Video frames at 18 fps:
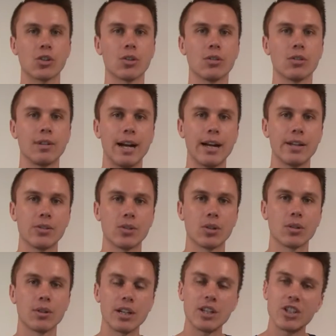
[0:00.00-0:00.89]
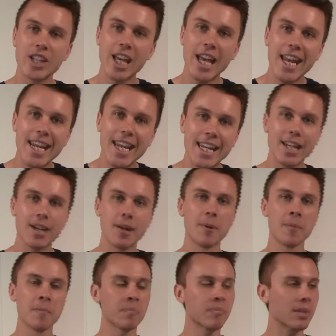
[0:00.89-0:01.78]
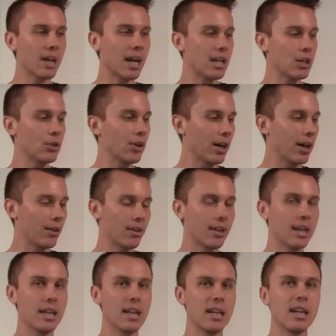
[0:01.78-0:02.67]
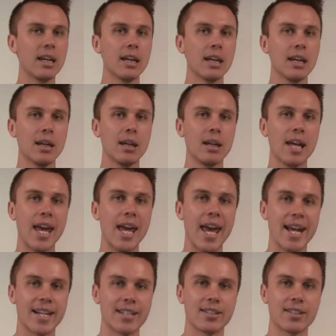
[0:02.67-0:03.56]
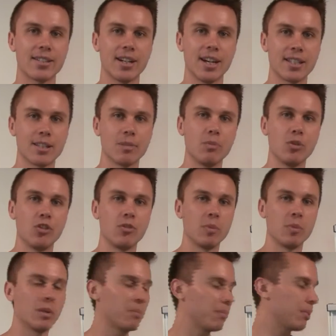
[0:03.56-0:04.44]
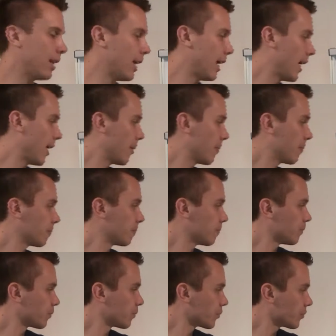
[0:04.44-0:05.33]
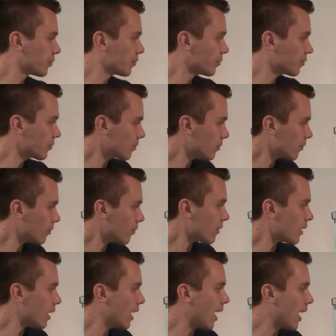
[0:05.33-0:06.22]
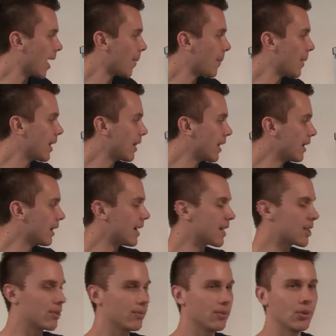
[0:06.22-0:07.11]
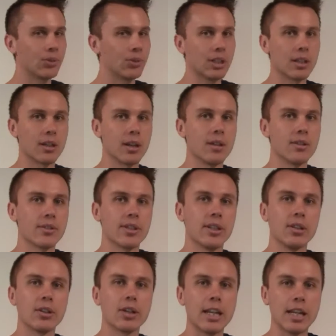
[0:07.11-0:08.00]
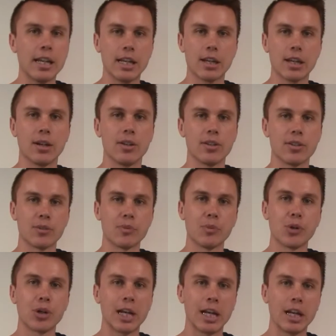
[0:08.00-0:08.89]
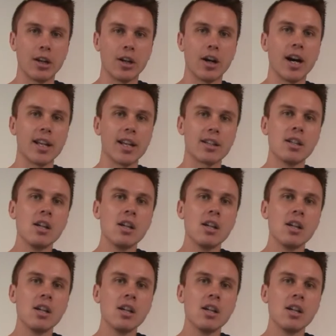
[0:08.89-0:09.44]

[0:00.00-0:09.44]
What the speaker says: around your routine and your healthy exercise and movement plan. And then last of all, your goals. So looking at your goals morning and night,